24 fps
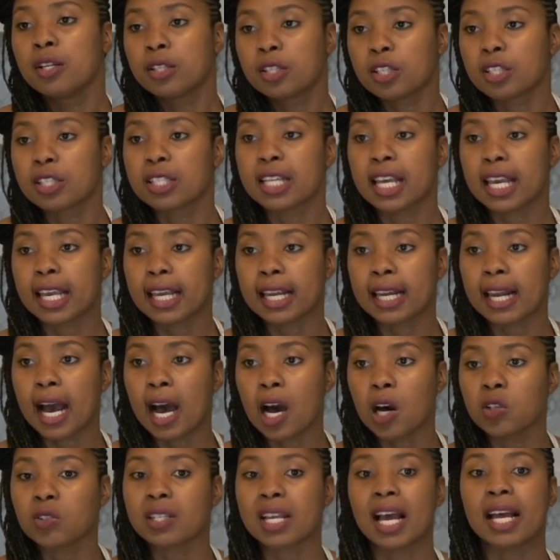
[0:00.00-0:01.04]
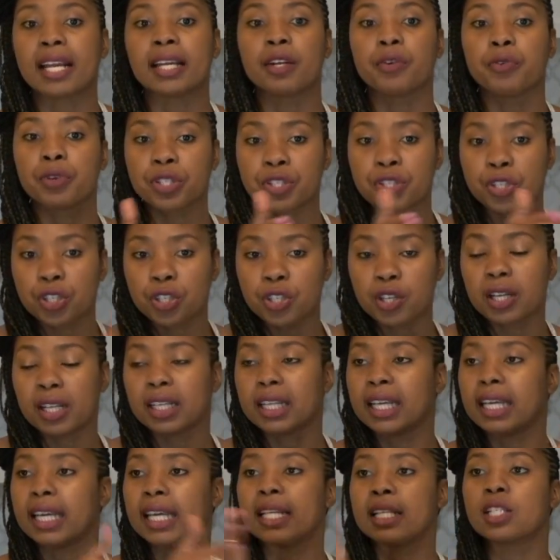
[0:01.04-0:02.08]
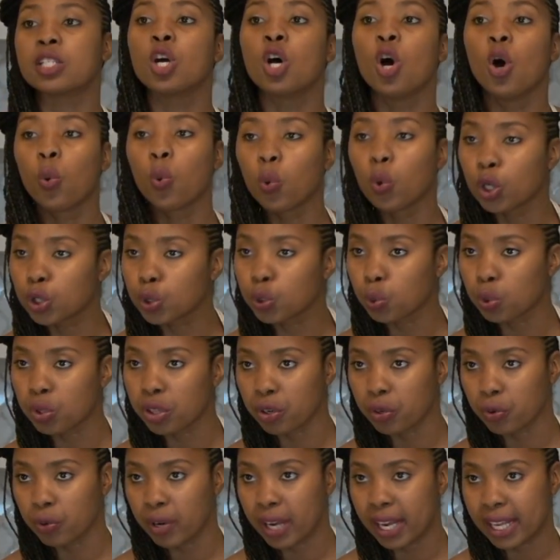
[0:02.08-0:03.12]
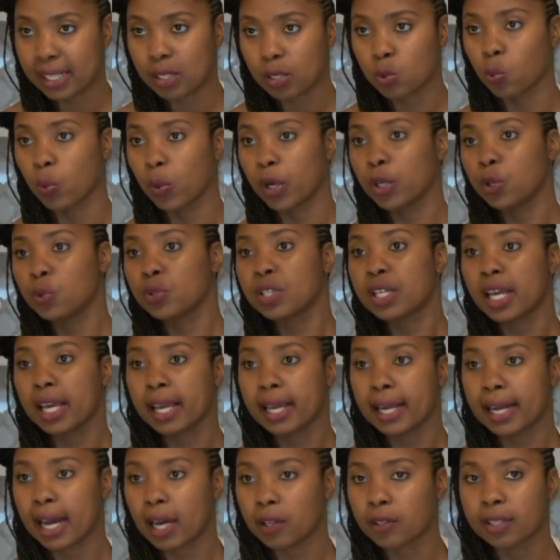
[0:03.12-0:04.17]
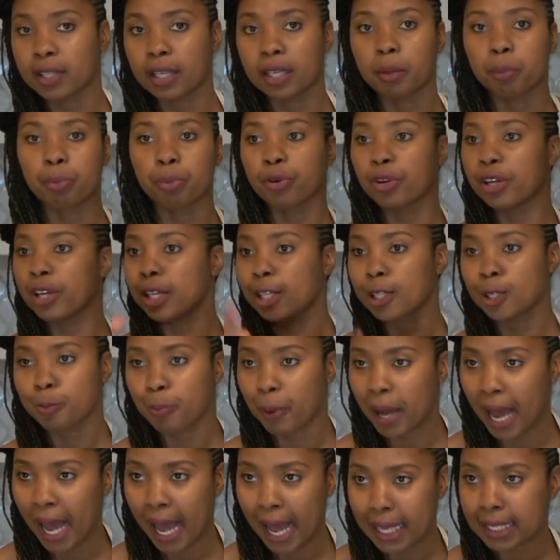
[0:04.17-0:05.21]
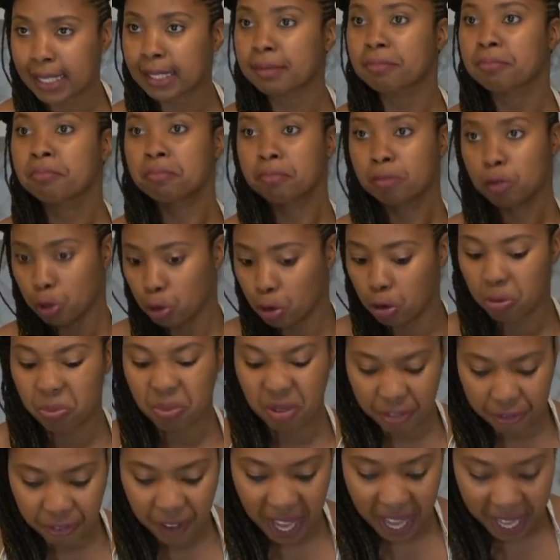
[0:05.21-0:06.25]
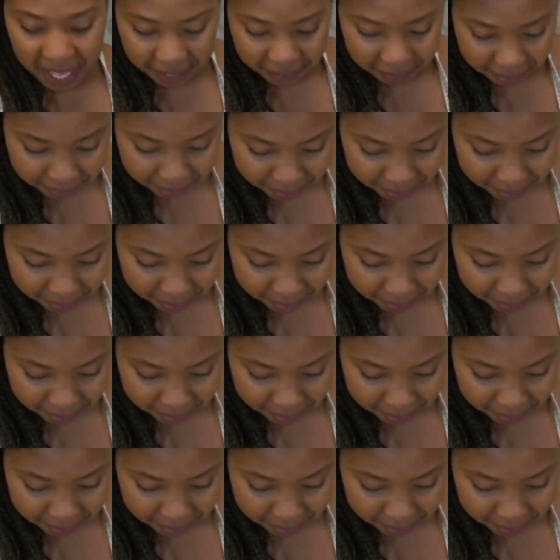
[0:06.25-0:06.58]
to take it out, and the residual heat will do the rest. When you take it out and the breeze pass, you'll be fine.